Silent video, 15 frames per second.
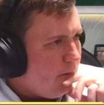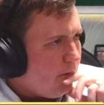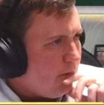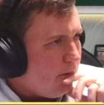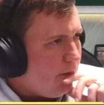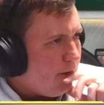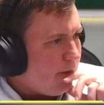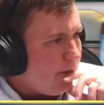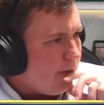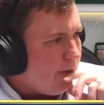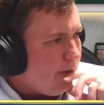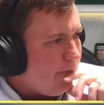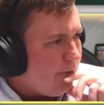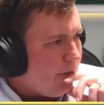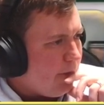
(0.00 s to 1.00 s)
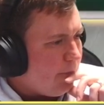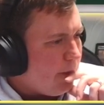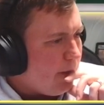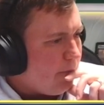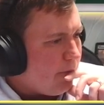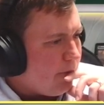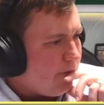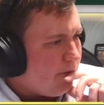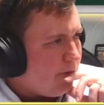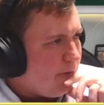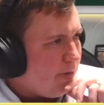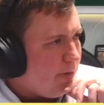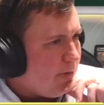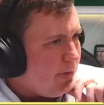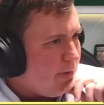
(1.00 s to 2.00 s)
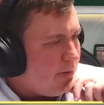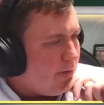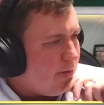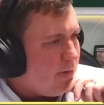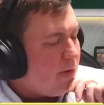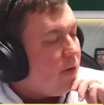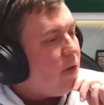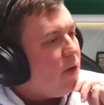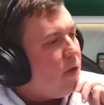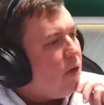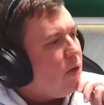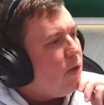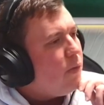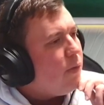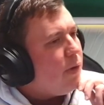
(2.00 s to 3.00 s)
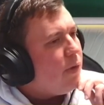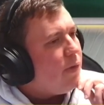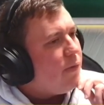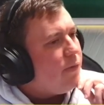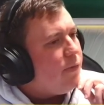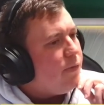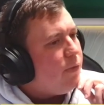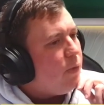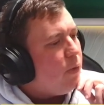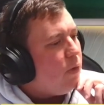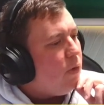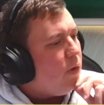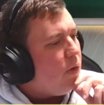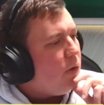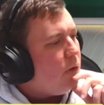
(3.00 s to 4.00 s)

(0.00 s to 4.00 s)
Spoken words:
They can have their Bankbuster. We're on 4.